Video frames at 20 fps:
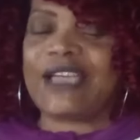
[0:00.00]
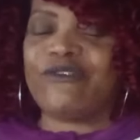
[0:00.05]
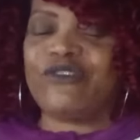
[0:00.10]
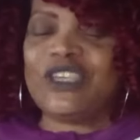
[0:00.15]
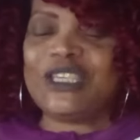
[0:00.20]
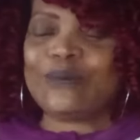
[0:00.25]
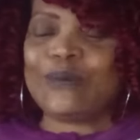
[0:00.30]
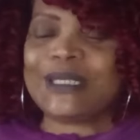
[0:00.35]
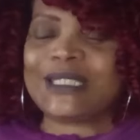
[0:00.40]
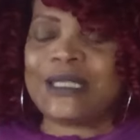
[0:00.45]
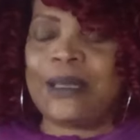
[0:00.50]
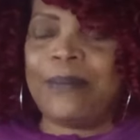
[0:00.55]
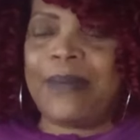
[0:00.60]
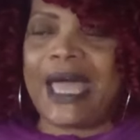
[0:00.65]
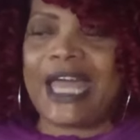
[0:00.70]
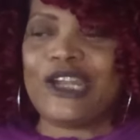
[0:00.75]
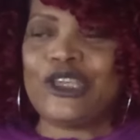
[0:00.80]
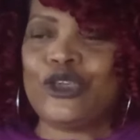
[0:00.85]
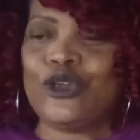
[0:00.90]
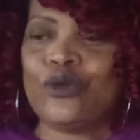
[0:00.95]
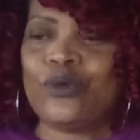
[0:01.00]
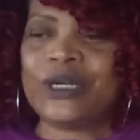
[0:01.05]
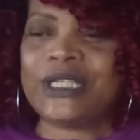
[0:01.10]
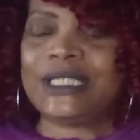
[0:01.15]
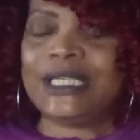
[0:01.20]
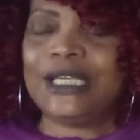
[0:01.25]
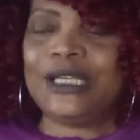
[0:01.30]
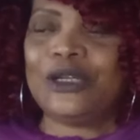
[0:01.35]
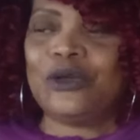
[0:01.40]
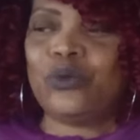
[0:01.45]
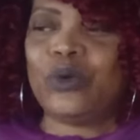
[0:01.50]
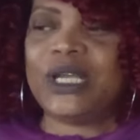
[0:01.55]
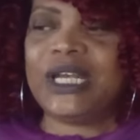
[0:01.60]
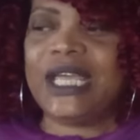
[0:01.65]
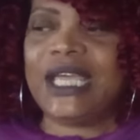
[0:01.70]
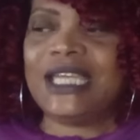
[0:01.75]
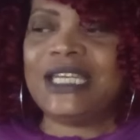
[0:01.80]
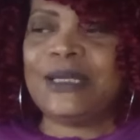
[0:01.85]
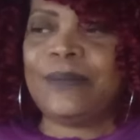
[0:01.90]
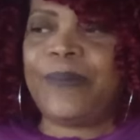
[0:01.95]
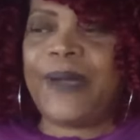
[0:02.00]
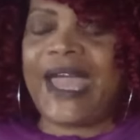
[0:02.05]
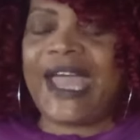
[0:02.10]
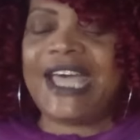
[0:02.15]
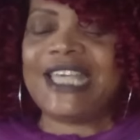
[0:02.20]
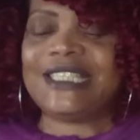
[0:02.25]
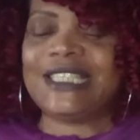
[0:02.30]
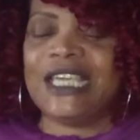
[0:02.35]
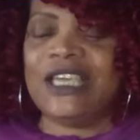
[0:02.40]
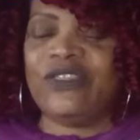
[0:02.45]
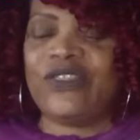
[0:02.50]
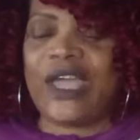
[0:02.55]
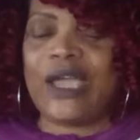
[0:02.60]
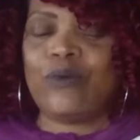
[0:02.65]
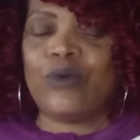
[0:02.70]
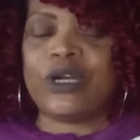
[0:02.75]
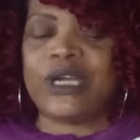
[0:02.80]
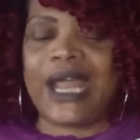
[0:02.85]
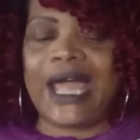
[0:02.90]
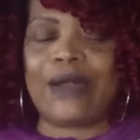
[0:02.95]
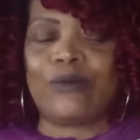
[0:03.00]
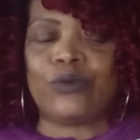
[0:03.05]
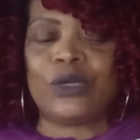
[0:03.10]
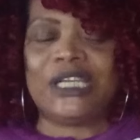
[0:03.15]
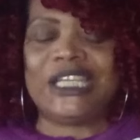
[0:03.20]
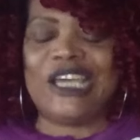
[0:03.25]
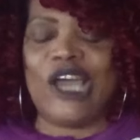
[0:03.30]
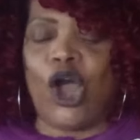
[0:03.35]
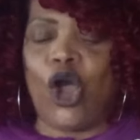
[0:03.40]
if this was somebody you were dealing with in the past and they were not really